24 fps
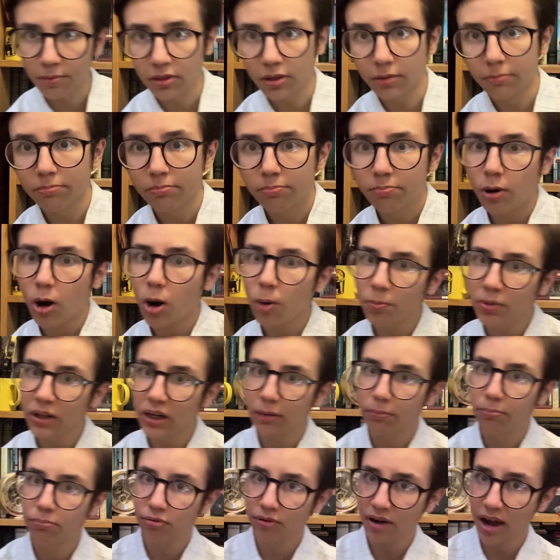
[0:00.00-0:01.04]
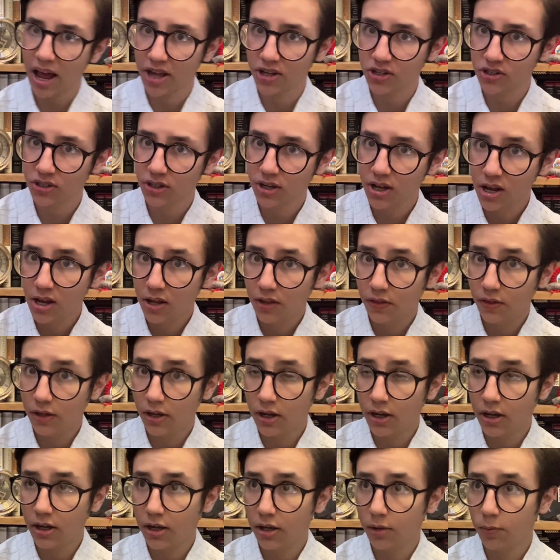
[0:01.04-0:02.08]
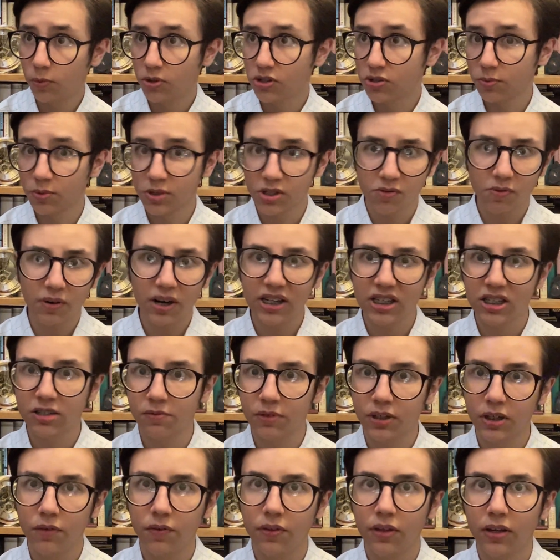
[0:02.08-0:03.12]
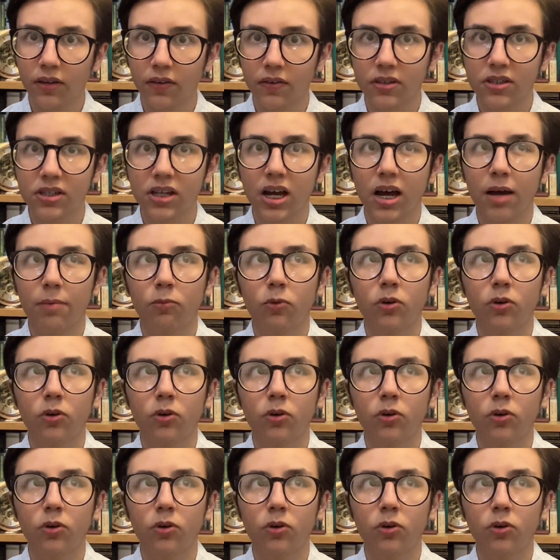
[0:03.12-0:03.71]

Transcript: The popular press was a relatively new thing at the time.